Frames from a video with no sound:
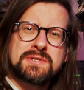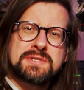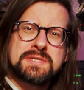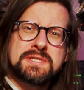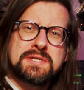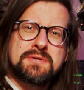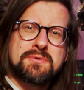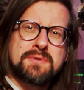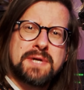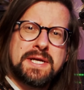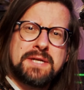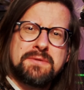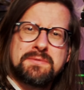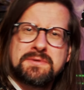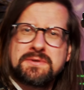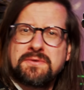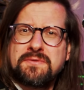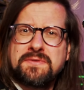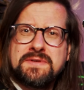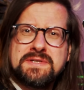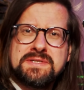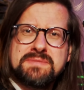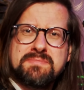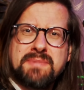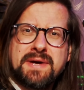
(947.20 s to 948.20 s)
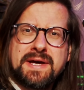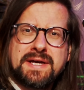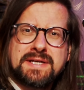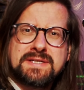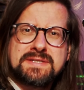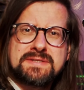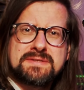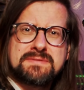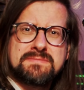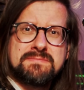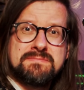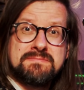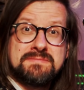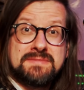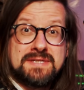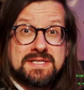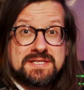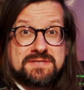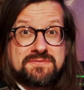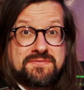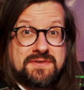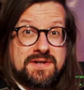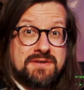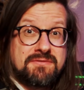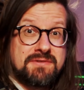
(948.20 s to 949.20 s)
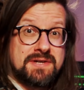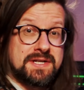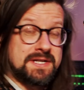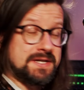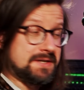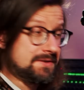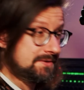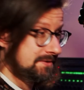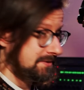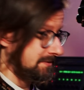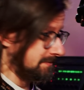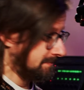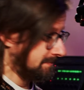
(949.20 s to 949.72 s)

to create one of these bangs. Let's figure it out.